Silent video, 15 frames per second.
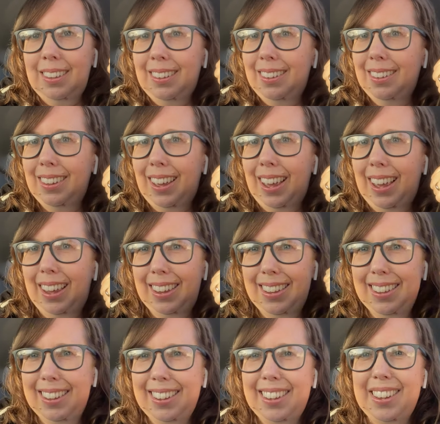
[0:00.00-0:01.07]

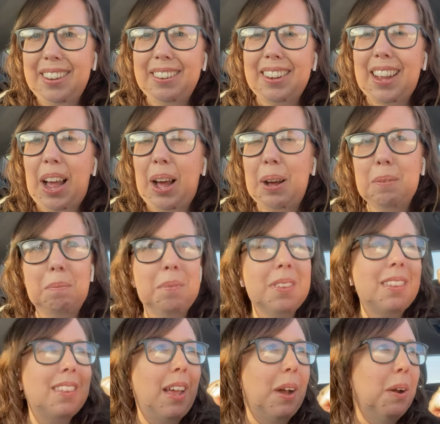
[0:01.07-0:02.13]
yay, here it comes.
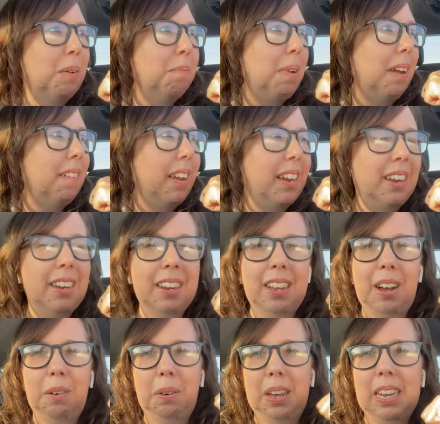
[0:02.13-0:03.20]
So I'm about ready to
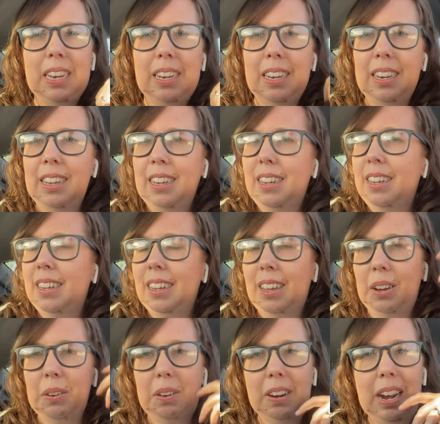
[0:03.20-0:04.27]
go in.
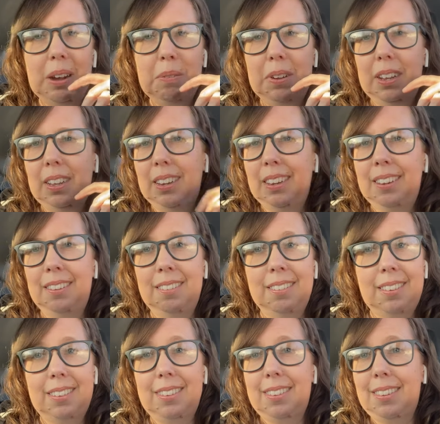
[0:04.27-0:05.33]
Go grab it and
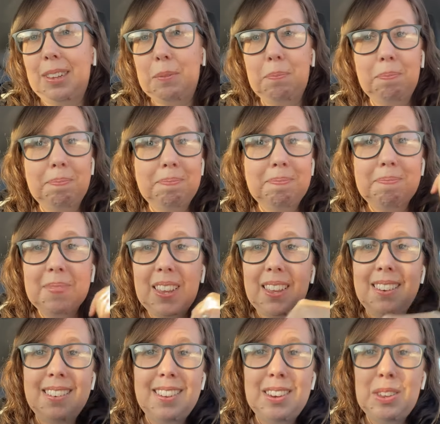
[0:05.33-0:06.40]
just
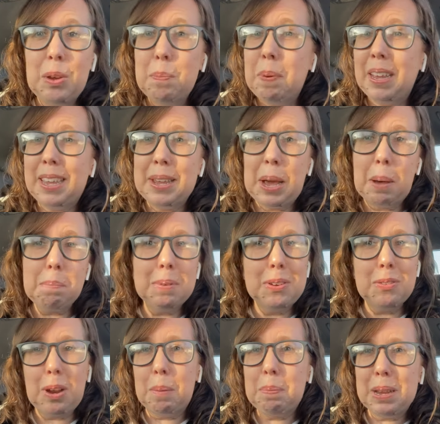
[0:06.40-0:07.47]
continue picking up and
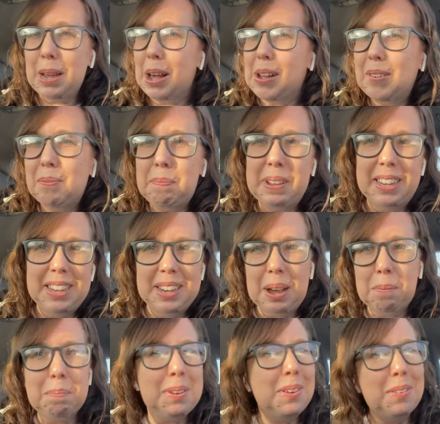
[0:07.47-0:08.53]
dropping off, picking
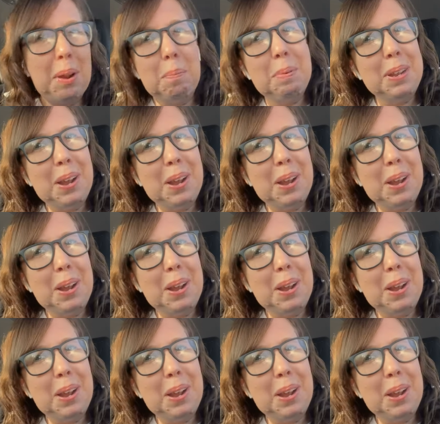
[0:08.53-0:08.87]
up and dropping